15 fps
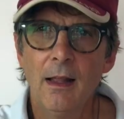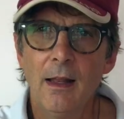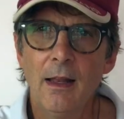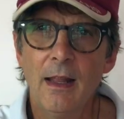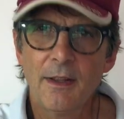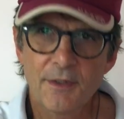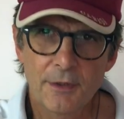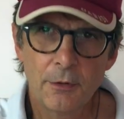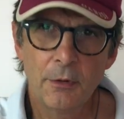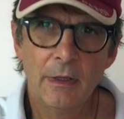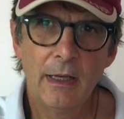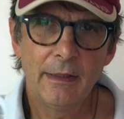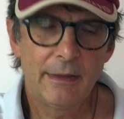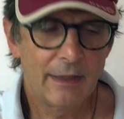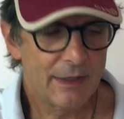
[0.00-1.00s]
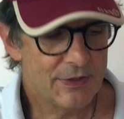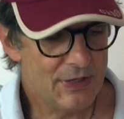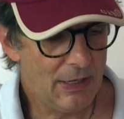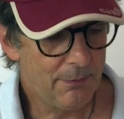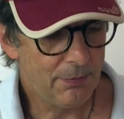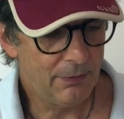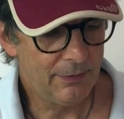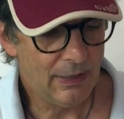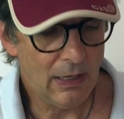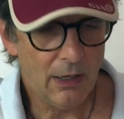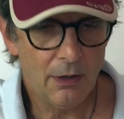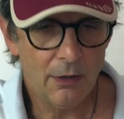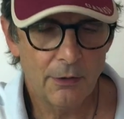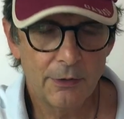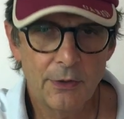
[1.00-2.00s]
let's do another example
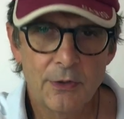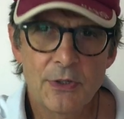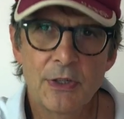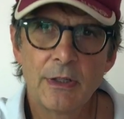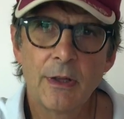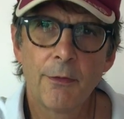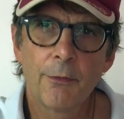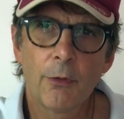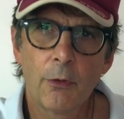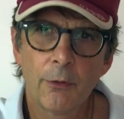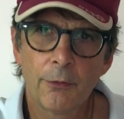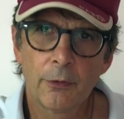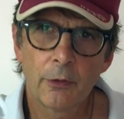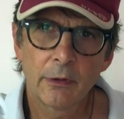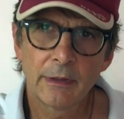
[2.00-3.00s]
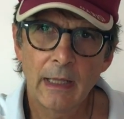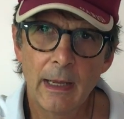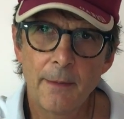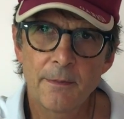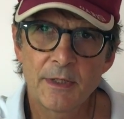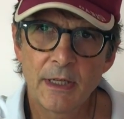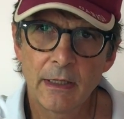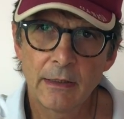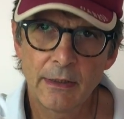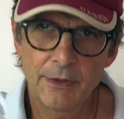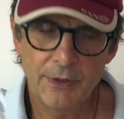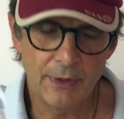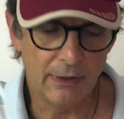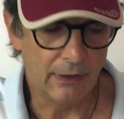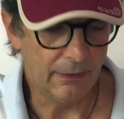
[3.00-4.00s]
now using the 4/4 time
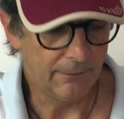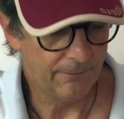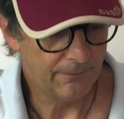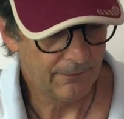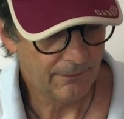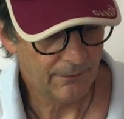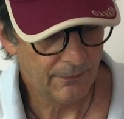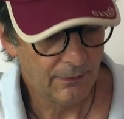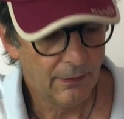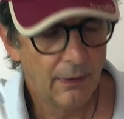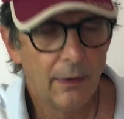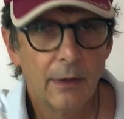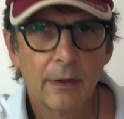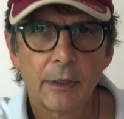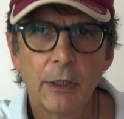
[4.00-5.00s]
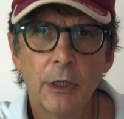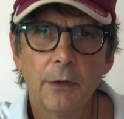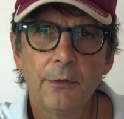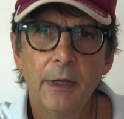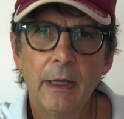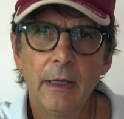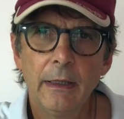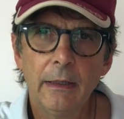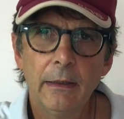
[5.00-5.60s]
signature. Key of A.